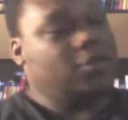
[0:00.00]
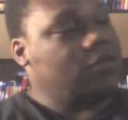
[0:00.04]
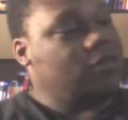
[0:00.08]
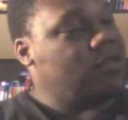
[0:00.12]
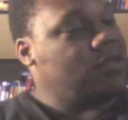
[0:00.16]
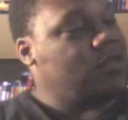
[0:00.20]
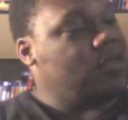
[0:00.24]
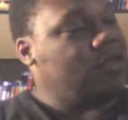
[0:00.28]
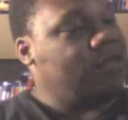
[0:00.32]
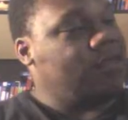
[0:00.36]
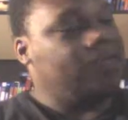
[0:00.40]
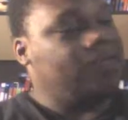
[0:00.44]

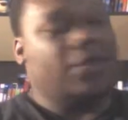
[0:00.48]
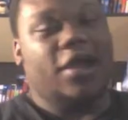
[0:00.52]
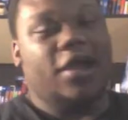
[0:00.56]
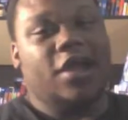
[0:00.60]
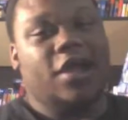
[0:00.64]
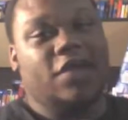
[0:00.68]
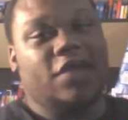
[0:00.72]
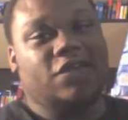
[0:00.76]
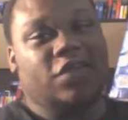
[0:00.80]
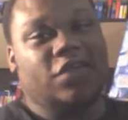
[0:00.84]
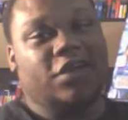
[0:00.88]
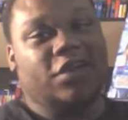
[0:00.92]
Yeah, I
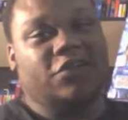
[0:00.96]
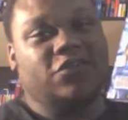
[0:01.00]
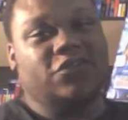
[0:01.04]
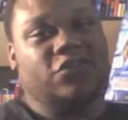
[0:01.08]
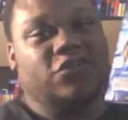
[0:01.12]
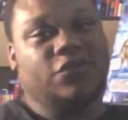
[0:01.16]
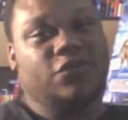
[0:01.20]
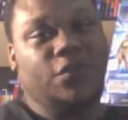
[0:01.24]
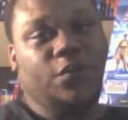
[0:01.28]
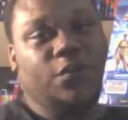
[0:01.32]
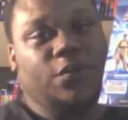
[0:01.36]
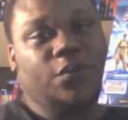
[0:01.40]
have yet to
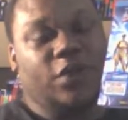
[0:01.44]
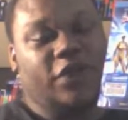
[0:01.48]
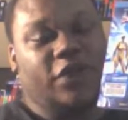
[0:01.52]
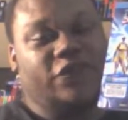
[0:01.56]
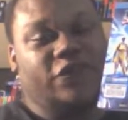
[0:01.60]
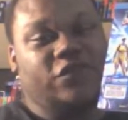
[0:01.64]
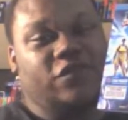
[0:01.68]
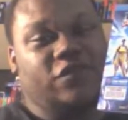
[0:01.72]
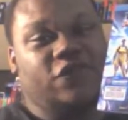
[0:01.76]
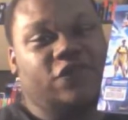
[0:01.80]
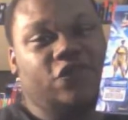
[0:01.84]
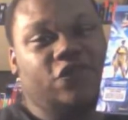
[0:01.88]
watch
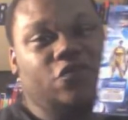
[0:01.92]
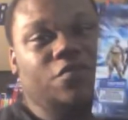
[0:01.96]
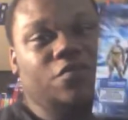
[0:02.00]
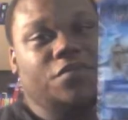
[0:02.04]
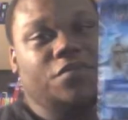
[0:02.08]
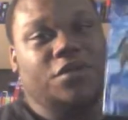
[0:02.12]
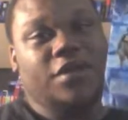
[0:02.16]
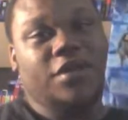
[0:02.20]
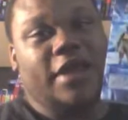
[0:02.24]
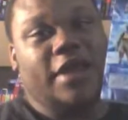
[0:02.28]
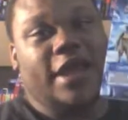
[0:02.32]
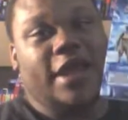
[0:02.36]
this film,
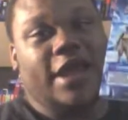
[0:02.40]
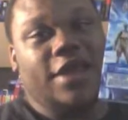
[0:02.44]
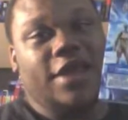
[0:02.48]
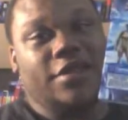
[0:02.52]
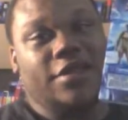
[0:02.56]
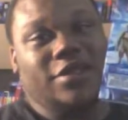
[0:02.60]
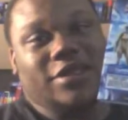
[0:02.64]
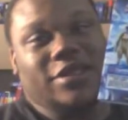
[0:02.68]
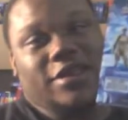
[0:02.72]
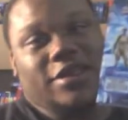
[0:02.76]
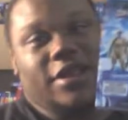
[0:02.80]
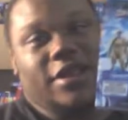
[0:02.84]
but I had to
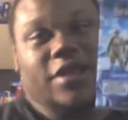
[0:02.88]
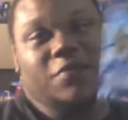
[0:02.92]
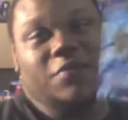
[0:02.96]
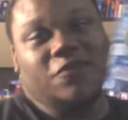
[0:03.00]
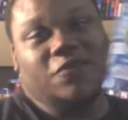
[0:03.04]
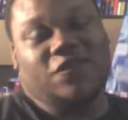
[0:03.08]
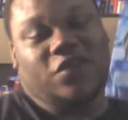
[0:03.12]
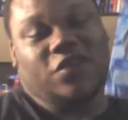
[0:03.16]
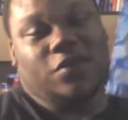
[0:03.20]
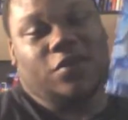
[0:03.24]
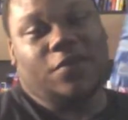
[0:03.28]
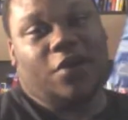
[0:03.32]
get it. I am a
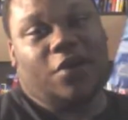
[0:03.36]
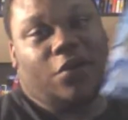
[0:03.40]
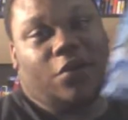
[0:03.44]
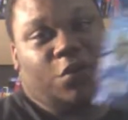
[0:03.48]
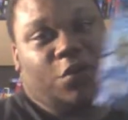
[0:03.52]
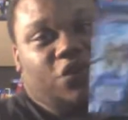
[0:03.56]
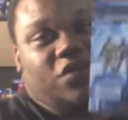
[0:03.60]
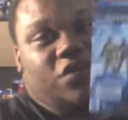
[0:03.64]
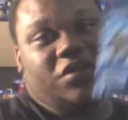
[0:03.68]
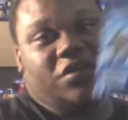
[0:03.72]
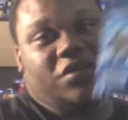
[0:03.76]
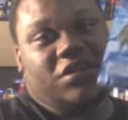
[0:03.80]
fan of Power
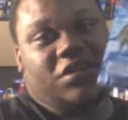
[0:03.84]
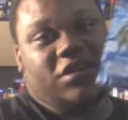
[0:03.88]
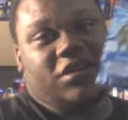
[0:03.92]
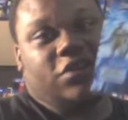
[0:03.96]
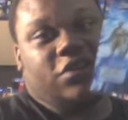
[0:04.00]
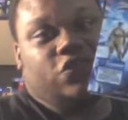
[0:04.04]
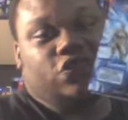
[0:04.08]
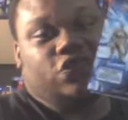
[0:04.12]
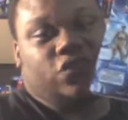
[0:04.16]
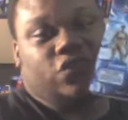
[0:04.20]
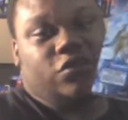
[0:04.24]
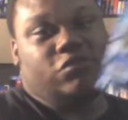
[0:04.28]
Rangers. I did
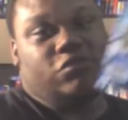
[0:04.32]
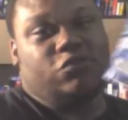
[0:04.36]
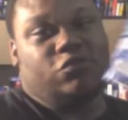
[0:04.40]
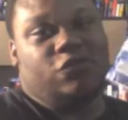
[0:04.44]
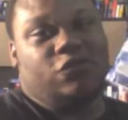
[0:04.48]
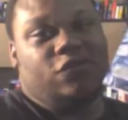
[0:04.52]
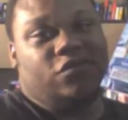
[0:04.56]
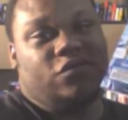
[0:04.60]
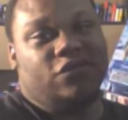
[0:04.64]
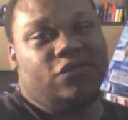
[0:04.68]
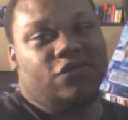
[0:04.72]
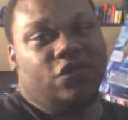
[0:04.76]
enjoy this
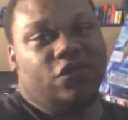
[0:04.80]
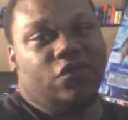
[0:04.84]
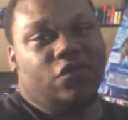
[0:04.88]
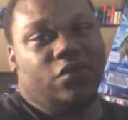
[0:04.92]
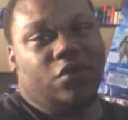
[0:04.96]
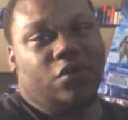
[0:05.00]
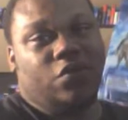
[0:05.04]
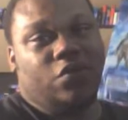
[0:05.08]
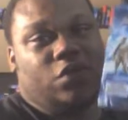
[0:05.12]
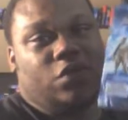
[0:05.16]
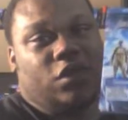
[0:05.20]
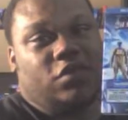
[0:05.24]
movie for
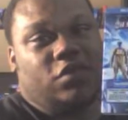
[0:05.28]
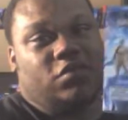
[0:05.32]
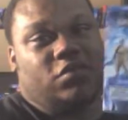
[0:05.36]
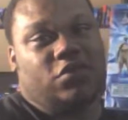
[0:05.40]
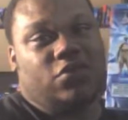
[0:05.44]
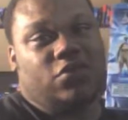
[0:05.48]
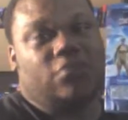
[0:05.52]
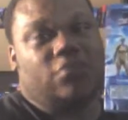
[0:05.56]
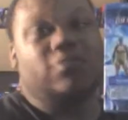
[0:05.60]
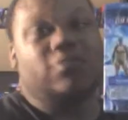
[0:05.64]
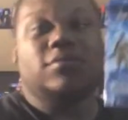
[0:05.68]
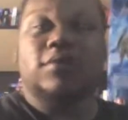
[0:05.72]
what it was,
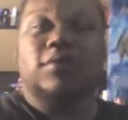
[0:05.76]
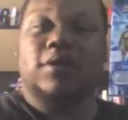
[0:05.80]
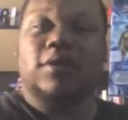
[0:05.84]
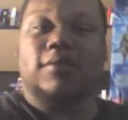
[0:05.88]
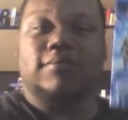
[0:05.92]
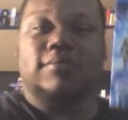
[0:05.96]
so yeah.